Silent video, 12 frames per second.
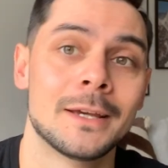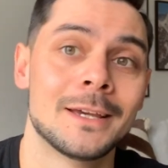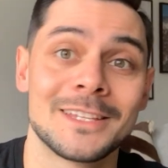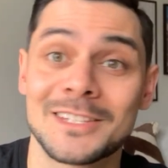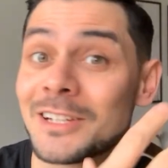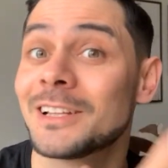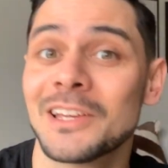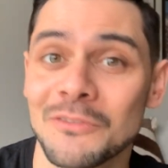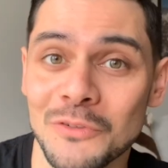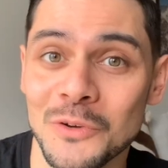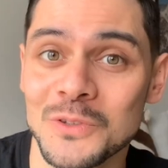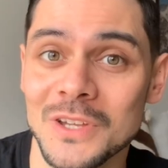still eat
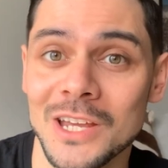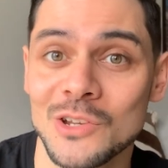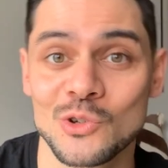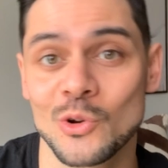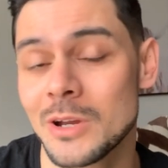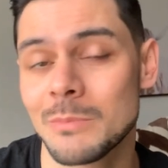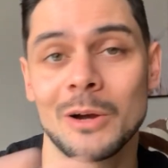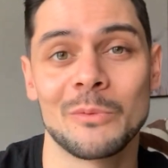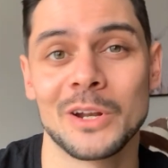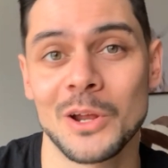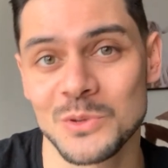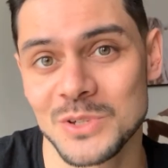foods they enjoy, but
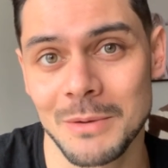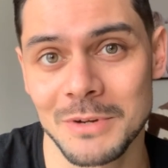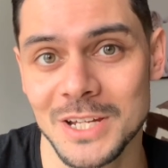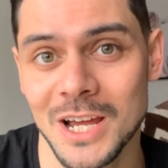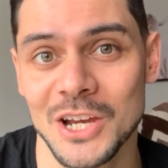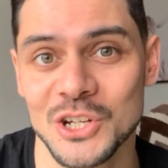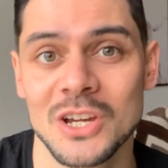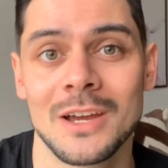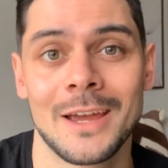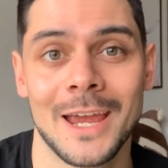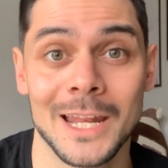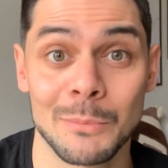we don't sabotage
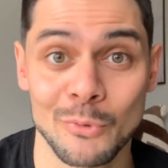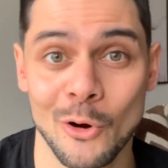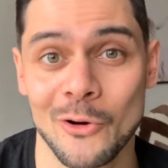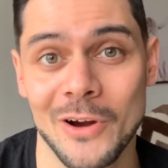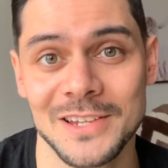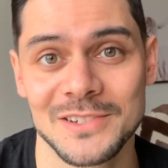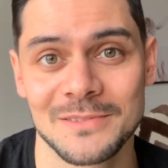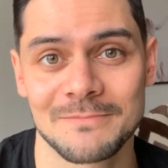any progress.